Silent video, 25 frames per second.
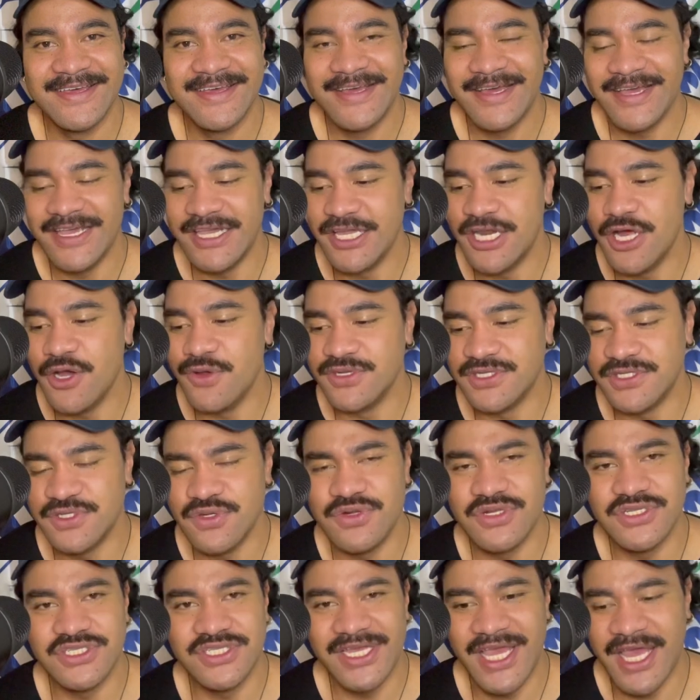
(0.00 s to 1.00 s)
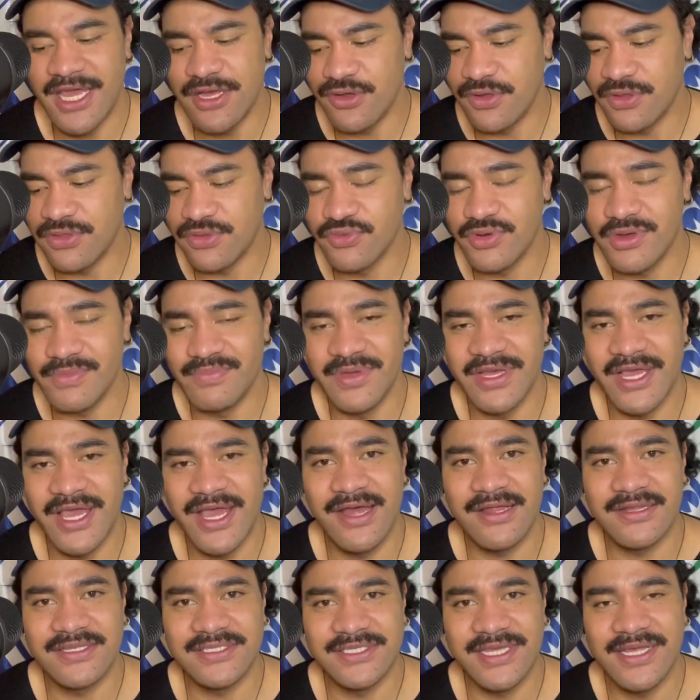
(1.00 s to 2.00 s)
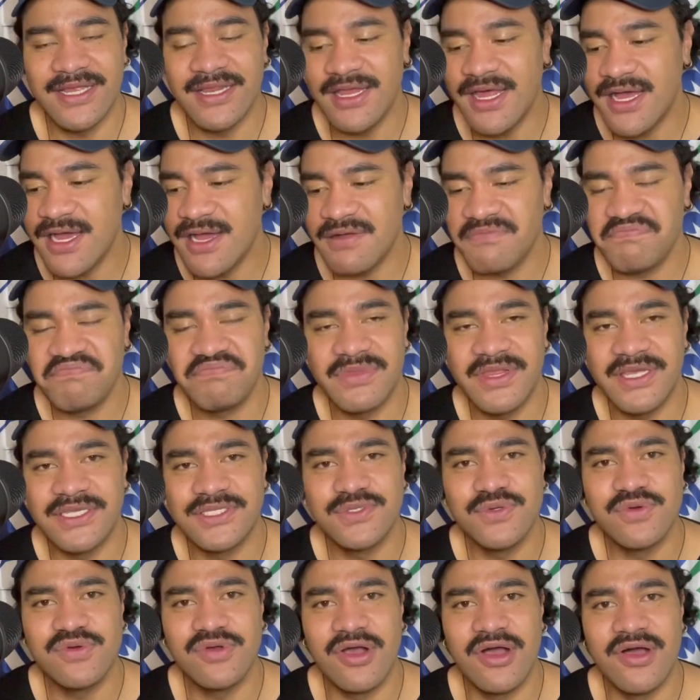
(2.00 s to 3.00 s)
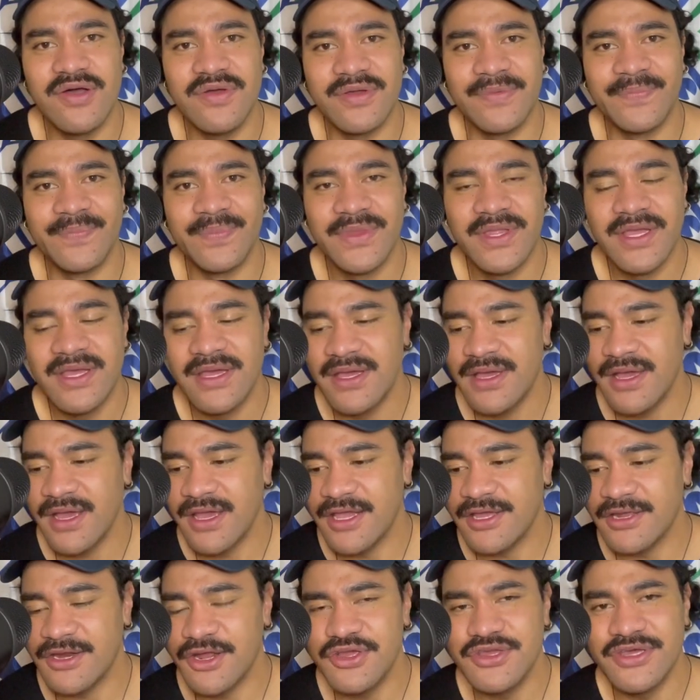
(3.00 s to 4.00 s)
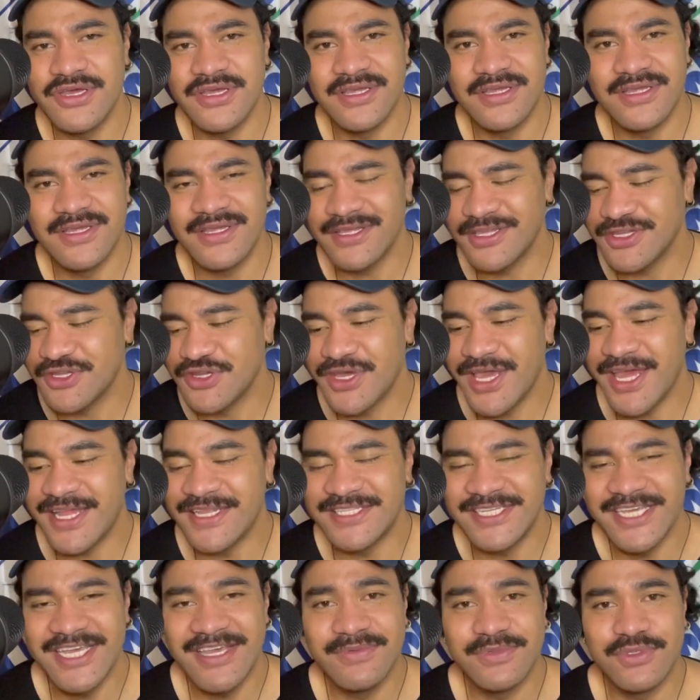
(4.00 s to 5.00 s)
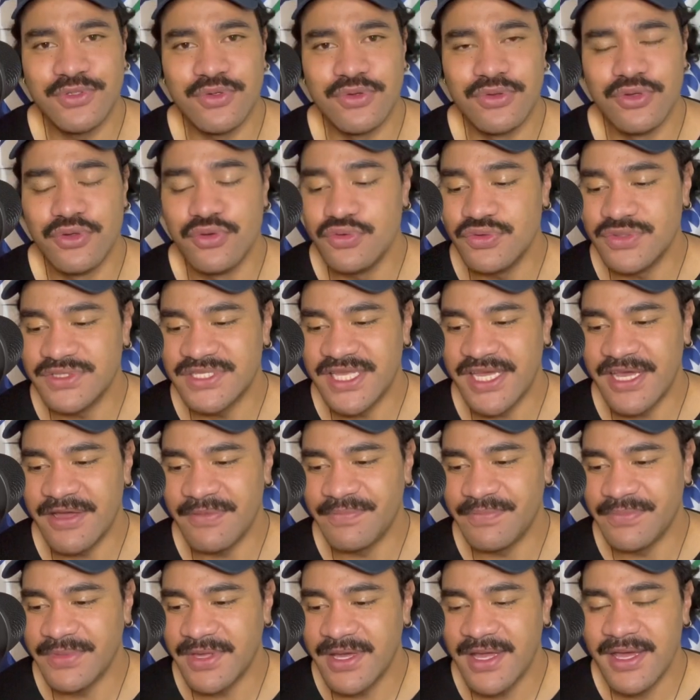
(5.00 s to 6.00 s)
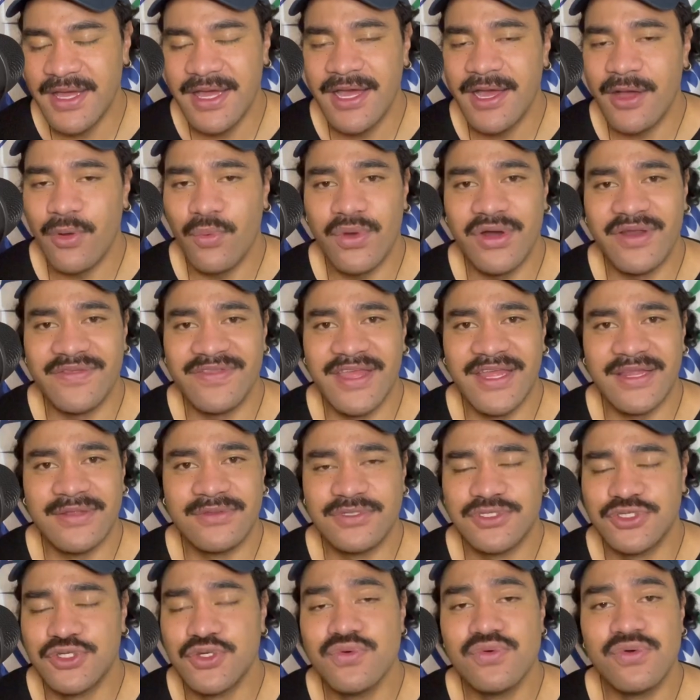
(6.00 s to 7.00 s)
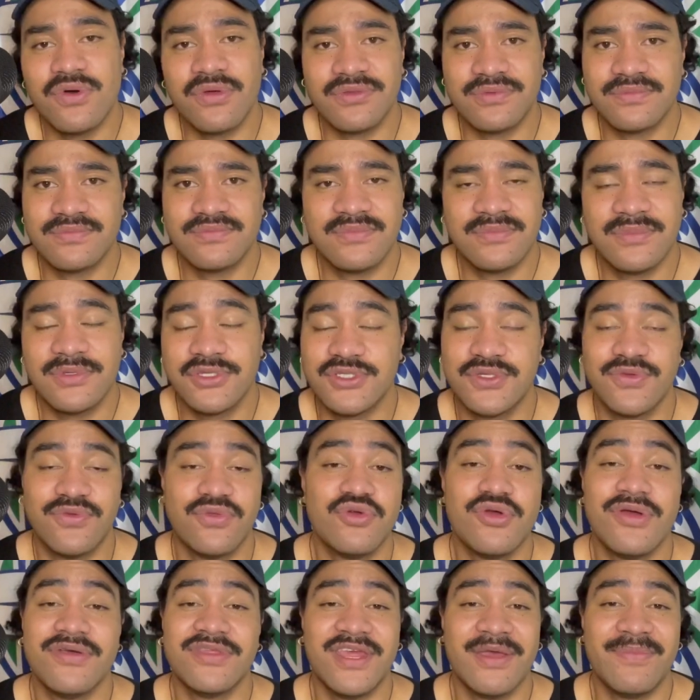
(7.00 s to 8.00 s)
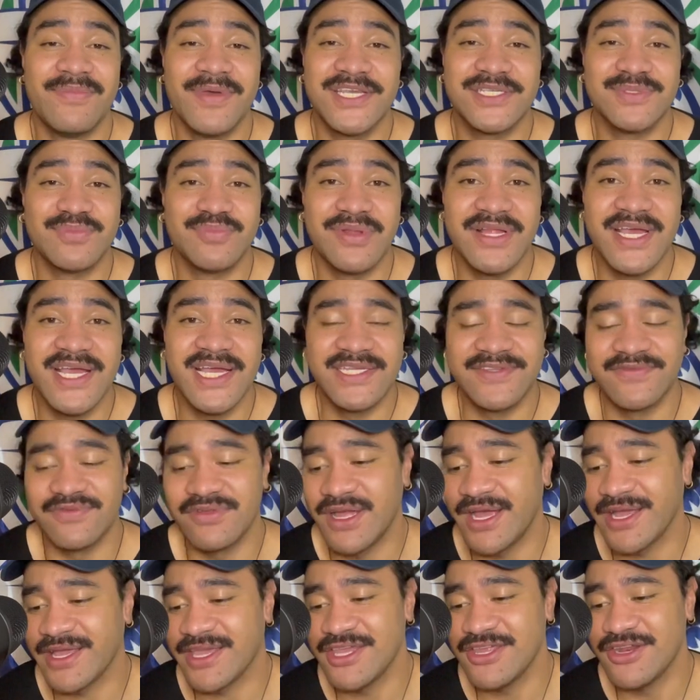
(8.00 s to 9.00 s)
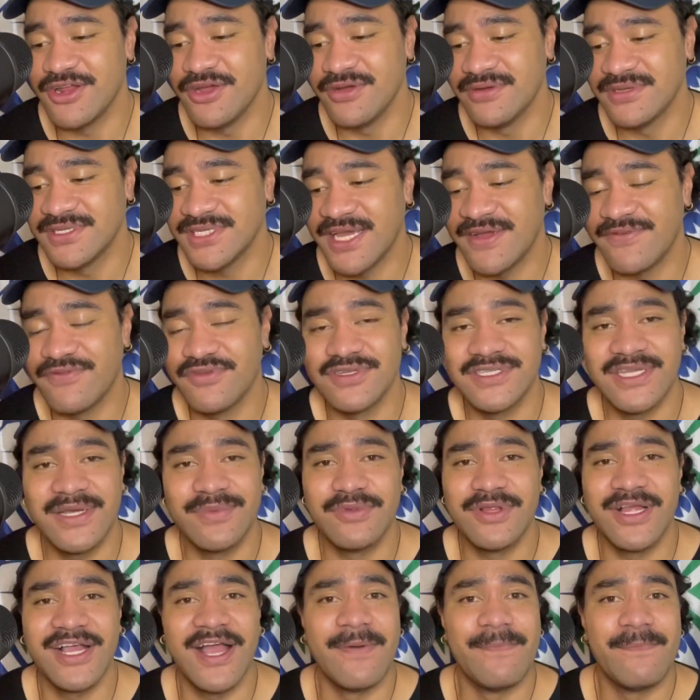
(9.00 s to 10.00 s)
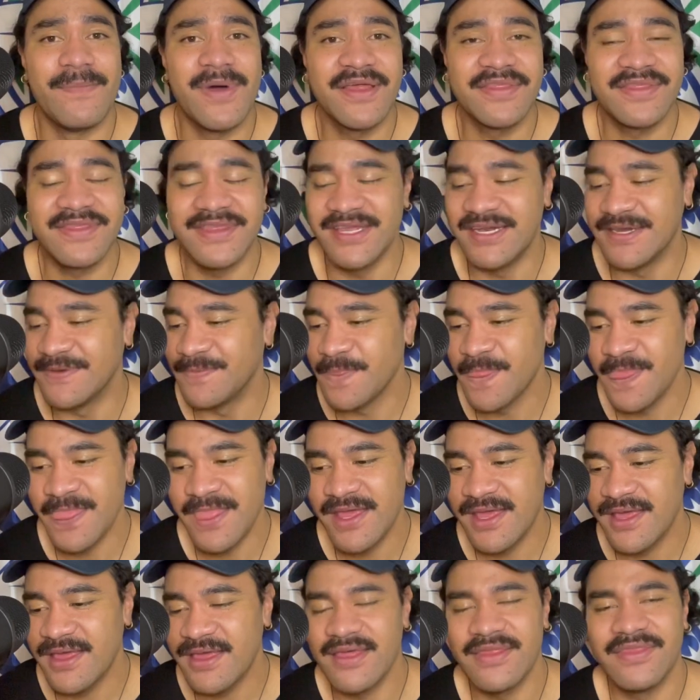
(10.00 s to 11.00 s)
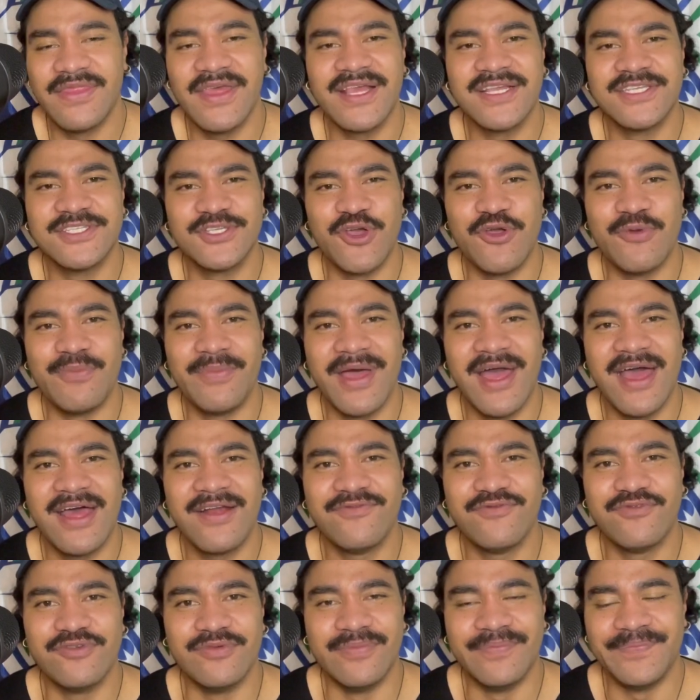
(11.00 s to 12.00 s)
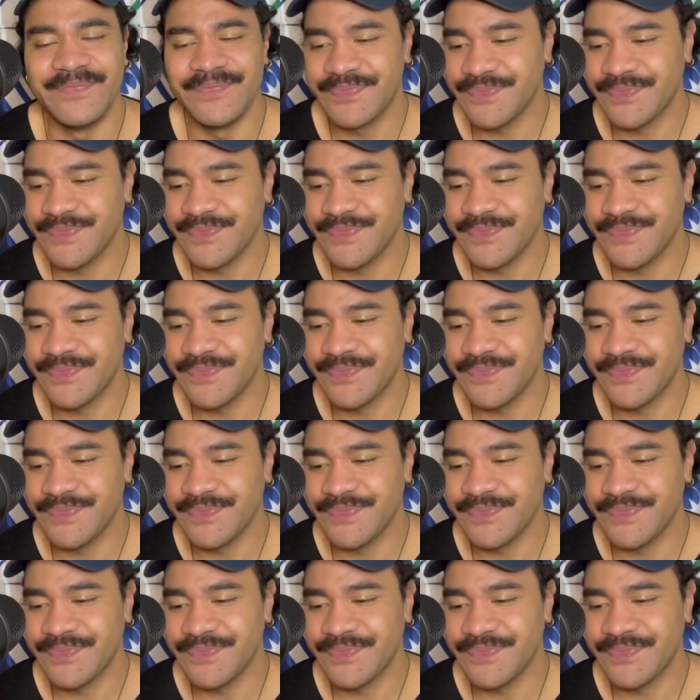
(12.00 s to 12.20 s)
you know, as soon as you get your 3 big outs. And they're still going. You know, you get teams who lose one of their 2 or 3 of their best players for, like, you know, say for example like a month, and things go bad for them.